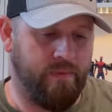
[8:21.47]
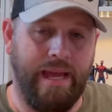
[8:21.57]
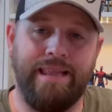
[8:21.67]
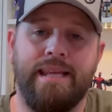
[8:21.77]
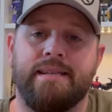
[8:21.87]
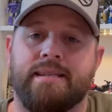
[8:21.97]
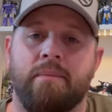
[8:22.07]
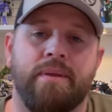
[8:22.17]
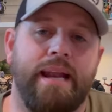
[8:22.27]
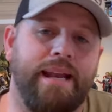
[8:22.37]
And then
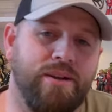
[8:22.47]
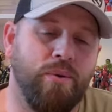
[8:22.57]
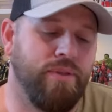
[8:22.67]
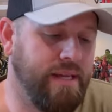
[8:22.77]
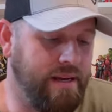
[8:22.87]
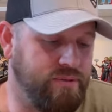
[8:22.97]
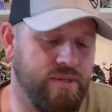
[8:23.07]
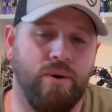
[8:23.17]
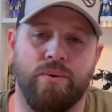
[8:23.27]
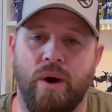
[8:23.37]
something I don't think I've
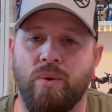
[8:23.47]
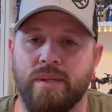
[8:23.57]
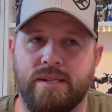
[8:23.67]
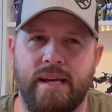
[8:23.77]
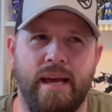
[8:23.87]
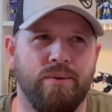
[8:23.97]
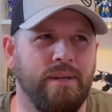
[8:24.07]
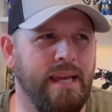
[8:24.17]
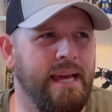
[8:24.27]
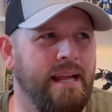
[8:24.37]
shown on the channel
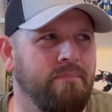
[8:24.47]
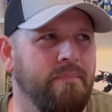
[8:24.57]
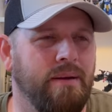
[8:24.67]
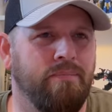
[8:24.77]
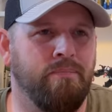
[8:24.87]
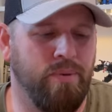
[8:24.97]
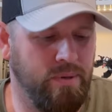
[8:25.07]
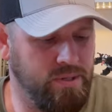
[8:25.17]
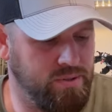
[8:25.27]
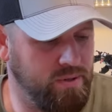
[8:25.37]
yet. I, am
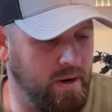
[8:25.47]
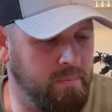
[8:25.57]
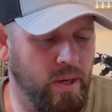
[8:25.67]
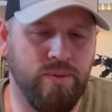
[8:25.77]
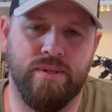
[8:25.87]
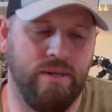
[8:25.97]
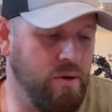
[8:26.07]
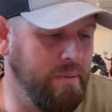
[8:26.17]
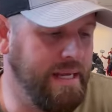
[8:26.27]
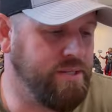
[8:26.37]
pretty sure I posted it
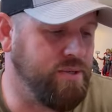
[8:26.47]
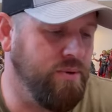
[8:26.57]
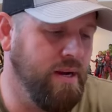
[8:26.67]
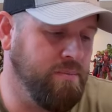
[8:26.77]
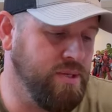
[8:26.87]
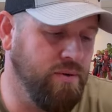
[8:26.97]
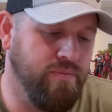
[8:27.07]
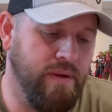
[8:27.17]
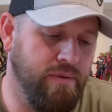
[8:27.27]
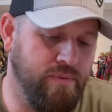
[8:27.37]
on my Instagram. So
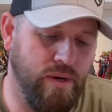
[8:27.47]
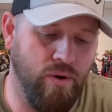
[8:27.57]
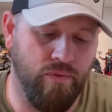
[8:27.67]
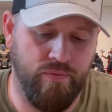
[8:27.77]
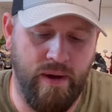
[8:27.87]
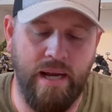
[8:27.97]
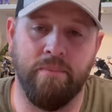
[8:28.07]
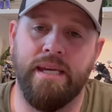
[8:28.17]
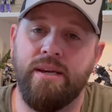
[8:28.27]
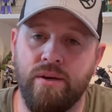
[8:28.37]
if, if you don't follow
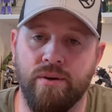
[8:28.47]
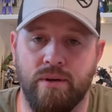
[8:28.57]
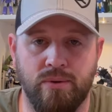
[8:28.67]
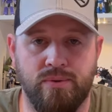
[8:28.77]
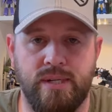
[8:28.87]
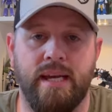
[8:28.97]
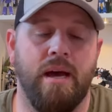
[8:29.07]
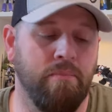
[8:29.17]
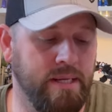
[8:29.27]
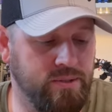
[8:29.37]
me here, go check
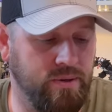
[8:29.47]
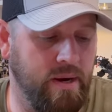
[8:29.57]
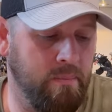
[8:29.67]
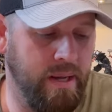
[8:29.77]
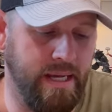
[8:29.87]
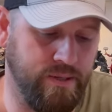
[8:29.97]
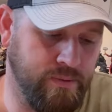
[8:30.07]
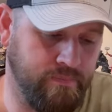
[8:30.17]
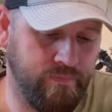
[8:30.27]
out my Instagram page.